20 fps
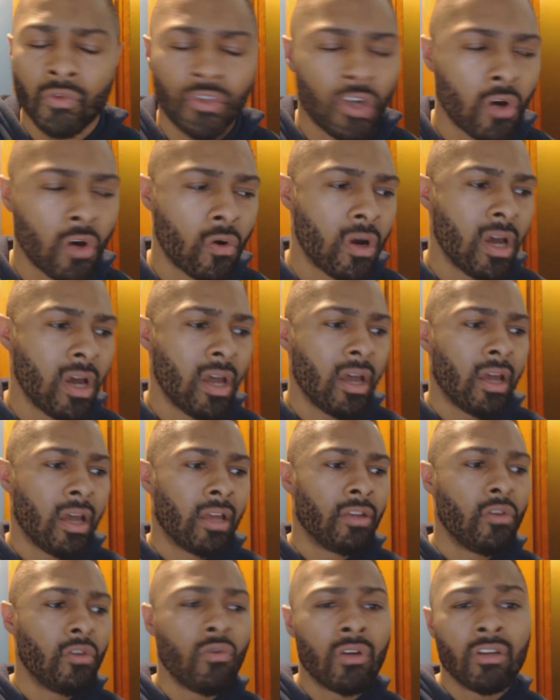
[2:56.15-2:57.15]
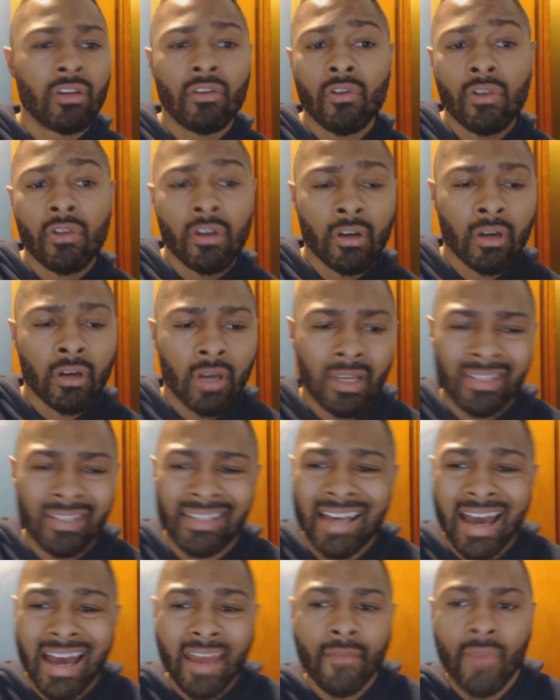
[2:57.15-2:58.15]
So you can do your
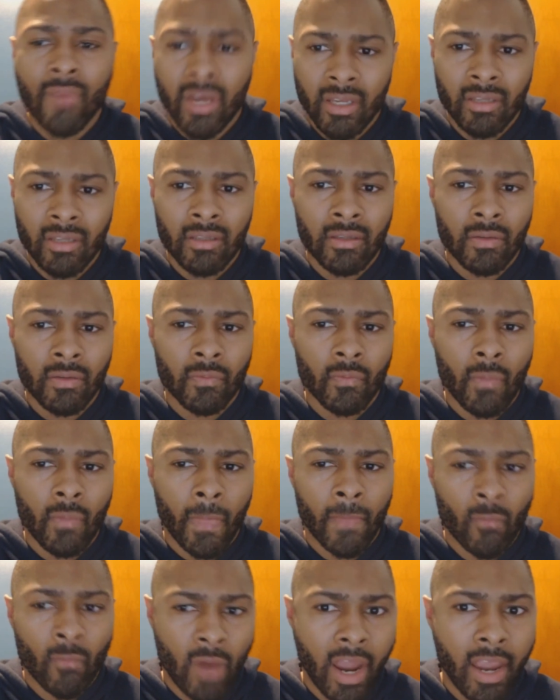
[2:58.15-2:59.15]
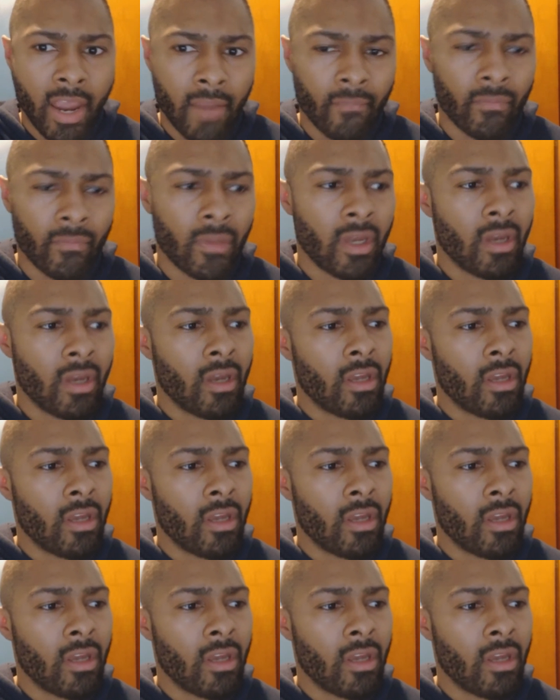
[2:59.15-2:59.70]
assignments, right?